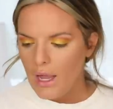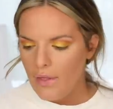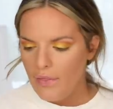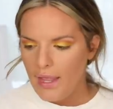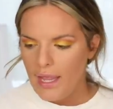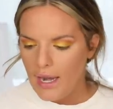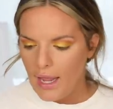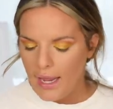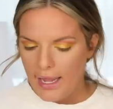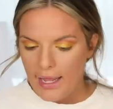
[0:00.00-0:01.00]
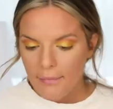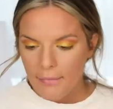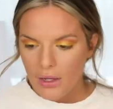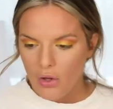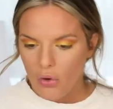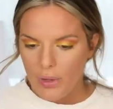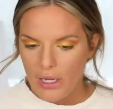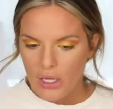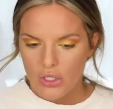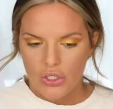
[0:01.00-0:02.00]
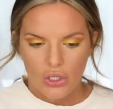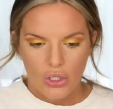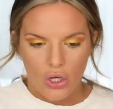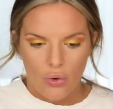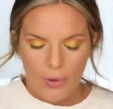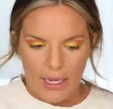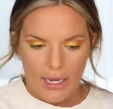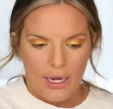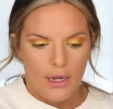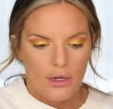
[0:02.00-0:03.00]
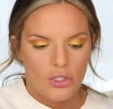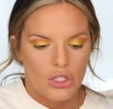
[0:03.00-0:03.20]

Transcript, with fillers: And then I am going to go in